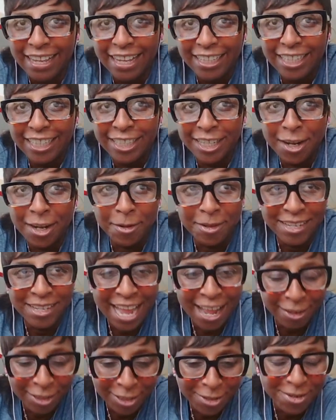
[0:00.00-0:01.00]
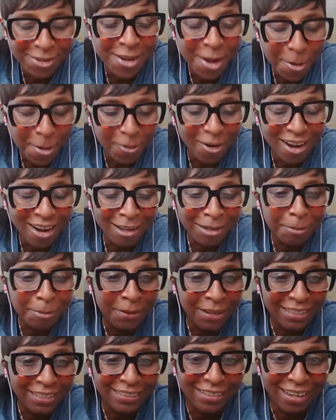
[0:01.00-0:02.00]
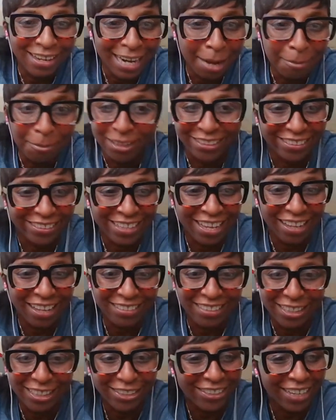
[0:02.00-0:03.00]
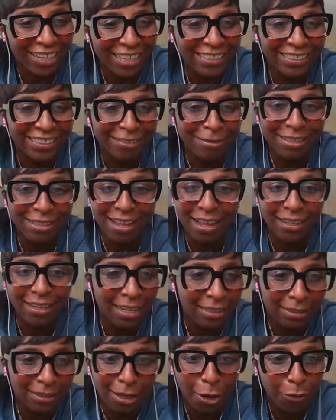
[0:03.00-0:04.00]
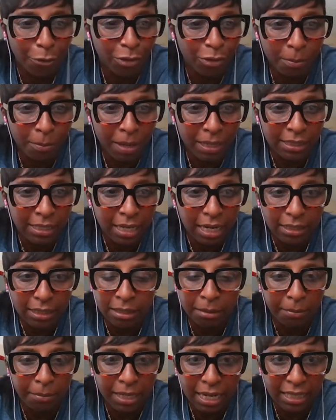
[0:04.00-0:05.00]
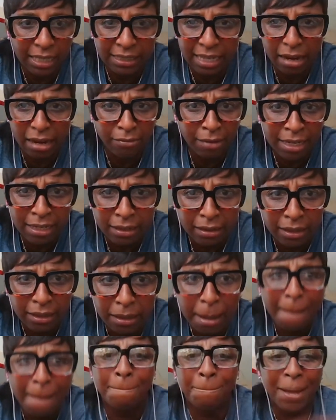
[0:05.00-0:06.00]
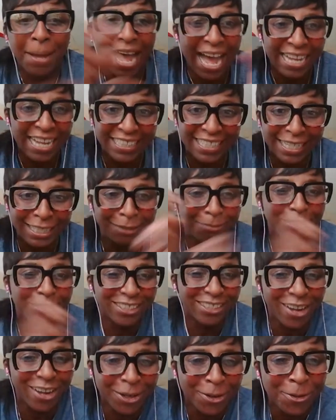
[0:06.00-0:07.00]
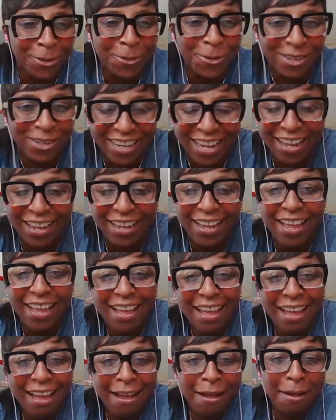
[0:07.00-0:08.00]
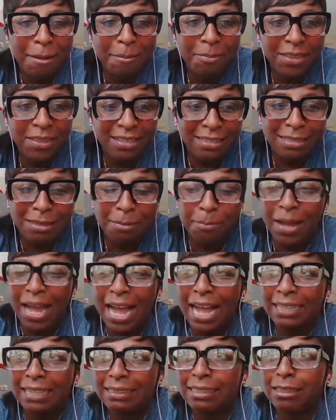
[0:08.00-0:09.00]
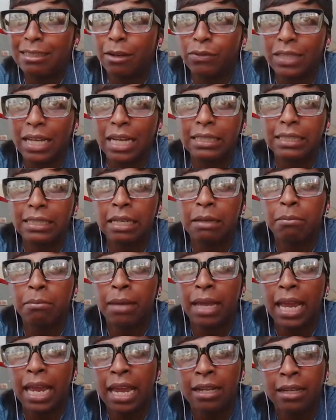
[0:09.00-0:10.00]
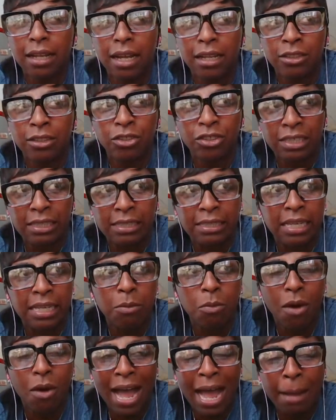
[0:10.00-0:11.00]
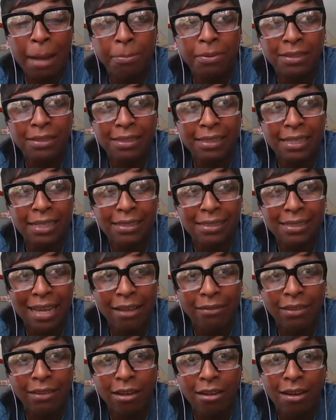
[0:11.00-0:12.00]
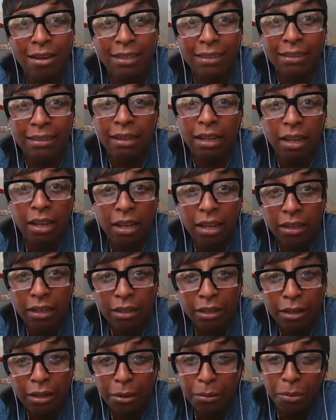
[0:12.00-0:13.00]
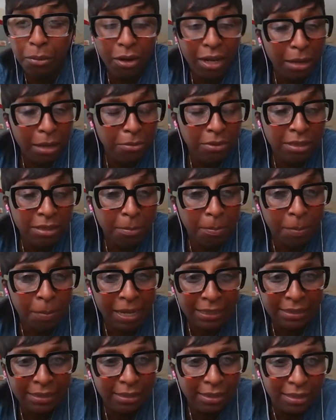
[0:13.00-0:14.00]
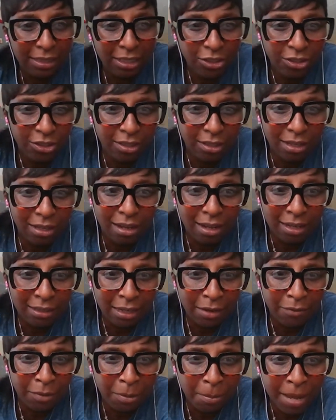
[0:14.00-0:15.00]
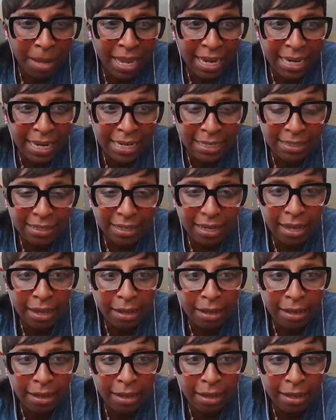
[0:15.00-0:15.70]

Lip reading: you know, now you know what kind of person I am. I just cut to the chase and was like, let's go for the mastectomy. Let's get rid of the badness, which I called it. This is the bad stuff that's in me, and just see what happens years down the line. And you know what? It was the best decision that I'd ever made,